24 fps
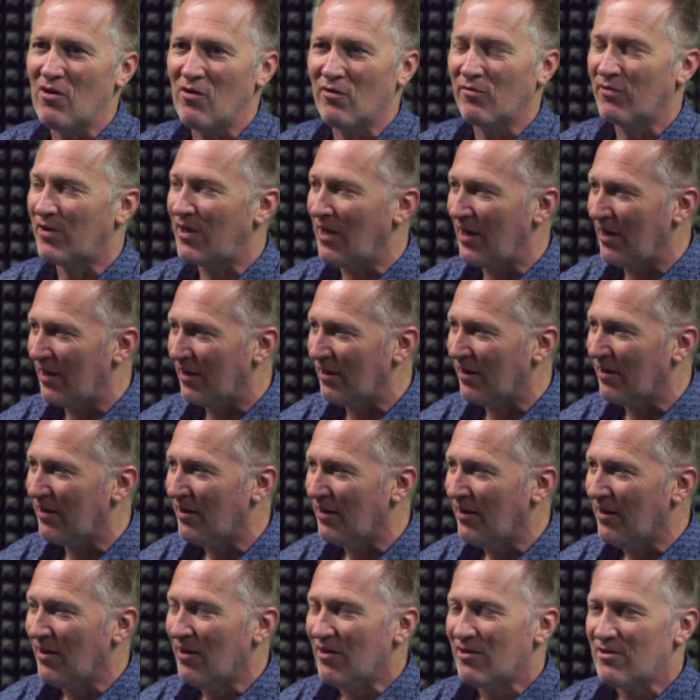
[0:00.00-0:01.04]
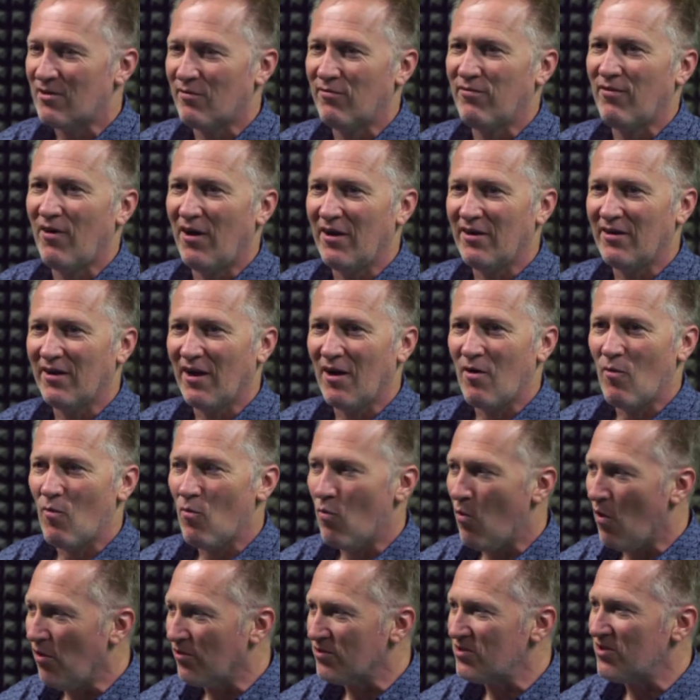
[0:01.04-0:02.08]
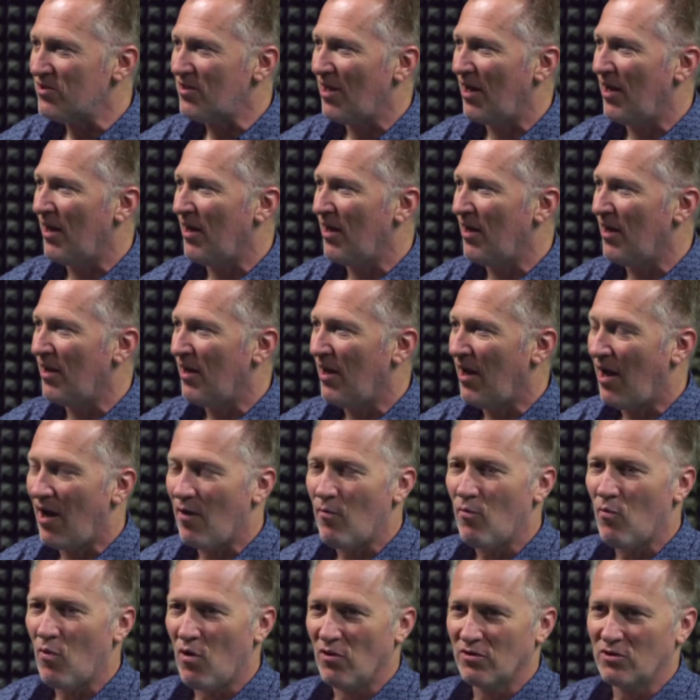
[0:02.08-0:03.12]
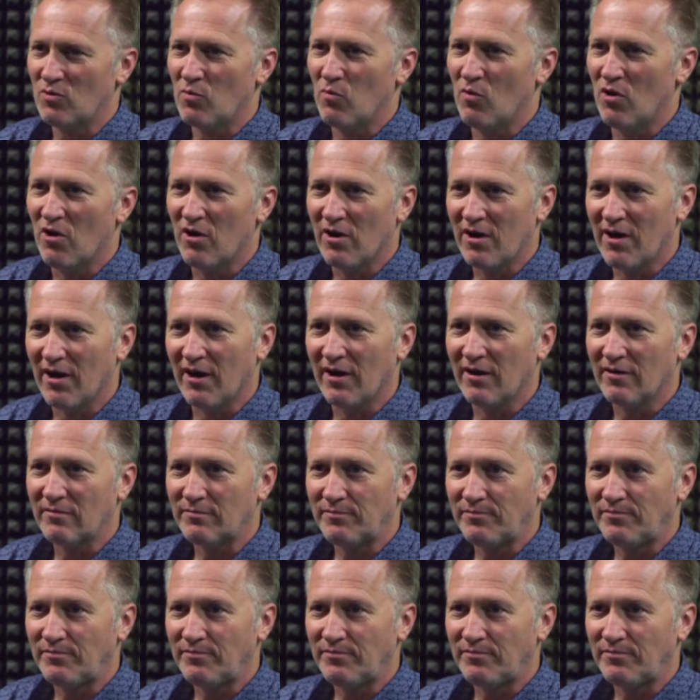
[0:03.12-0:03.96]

of gear to find out what's there and what's working.